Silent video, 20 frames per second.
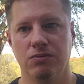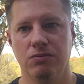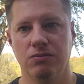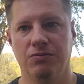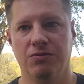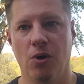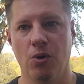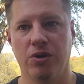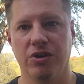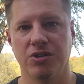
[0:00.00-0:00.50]

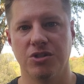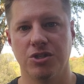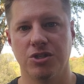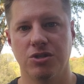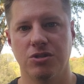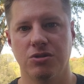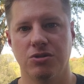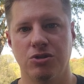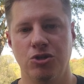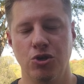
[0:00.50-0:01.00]
focus
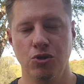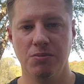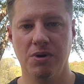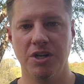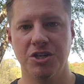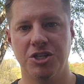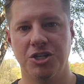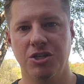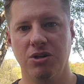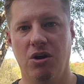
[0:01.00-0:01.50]
too
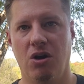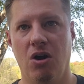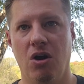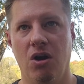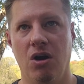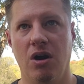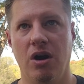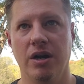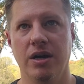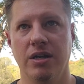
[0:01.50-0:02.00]
much
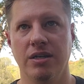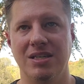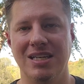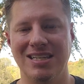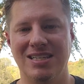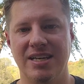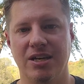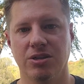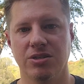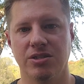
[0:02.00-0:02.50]
on
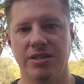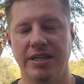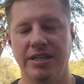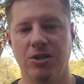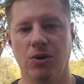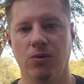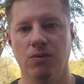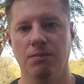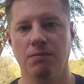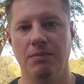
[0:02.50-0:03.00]
details that
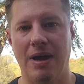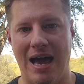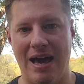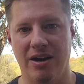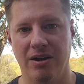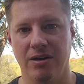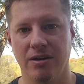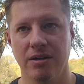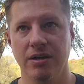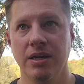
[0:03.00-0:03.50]
don't
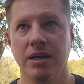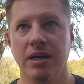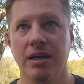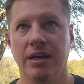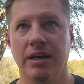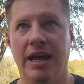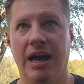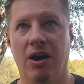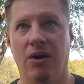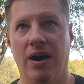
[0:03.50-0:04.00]
matter.
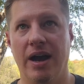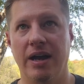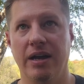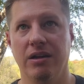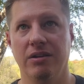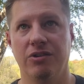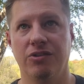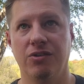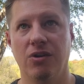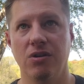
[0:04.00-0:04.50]
Now, I
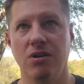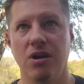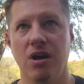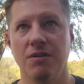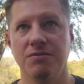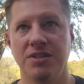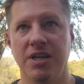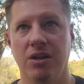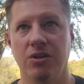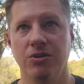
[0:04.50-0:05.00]
started
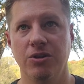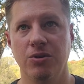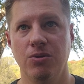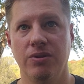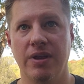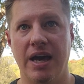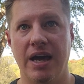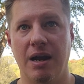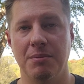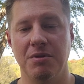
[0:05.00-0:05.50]
off telling you
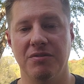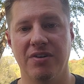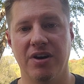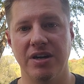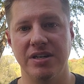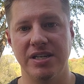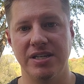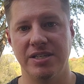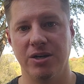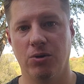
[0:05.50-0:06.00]
that I'm a very
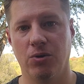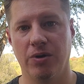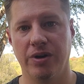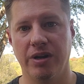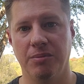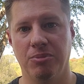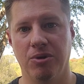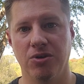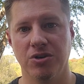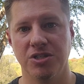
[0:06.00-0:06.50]
detail
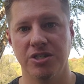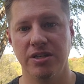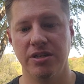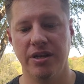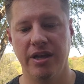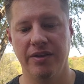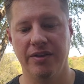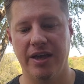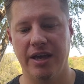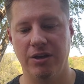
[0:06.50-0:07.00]
oriented person
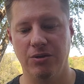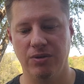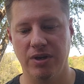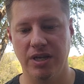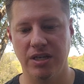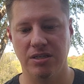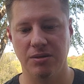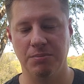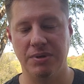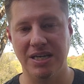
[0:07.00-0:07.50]
and that you
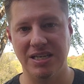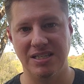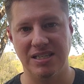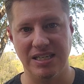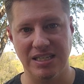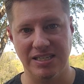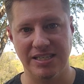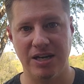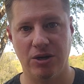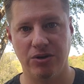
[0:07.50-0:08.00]
need to be
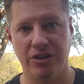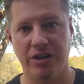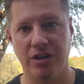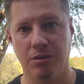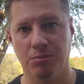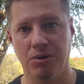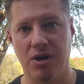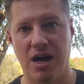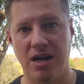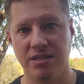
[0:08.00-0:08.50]
detailed in your
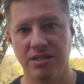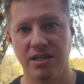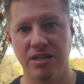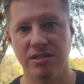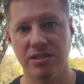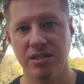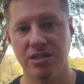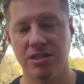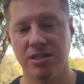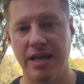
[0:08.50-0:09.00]

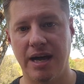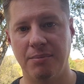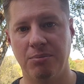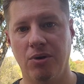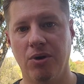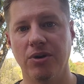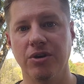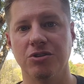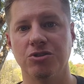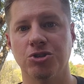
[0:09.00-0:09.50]
processes. That
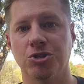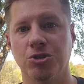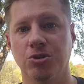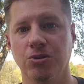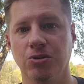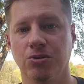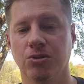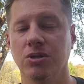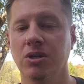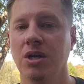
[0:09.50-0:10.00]
part is
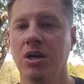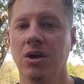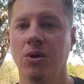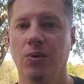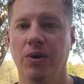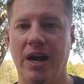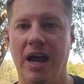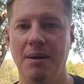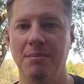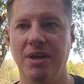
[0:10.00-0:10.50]
true.
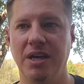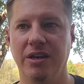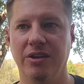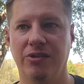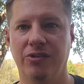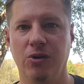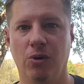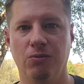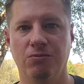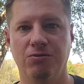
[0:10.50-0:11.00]
What I mean is
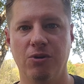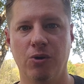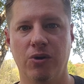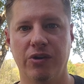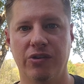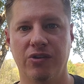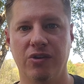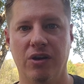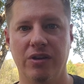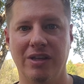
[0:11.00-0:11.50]
don't
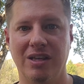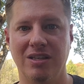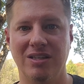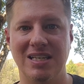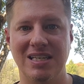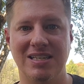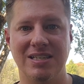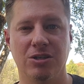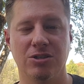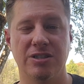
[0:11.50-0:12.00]
focus on the
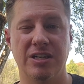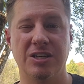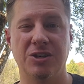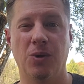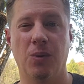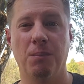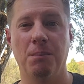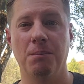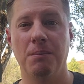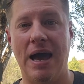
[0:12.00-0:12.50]
details that
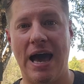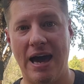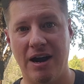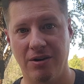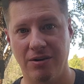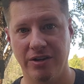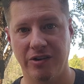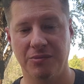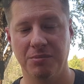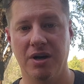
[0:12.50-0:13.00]
don't matter
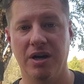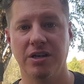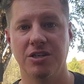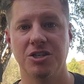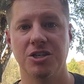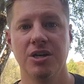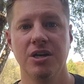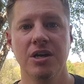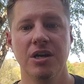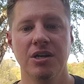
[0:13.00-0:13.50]
as much.
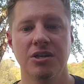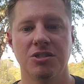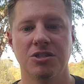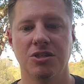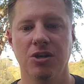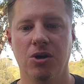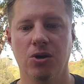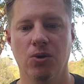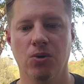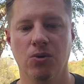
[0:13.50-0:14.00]

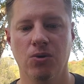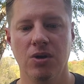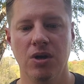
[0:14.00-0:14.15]
So,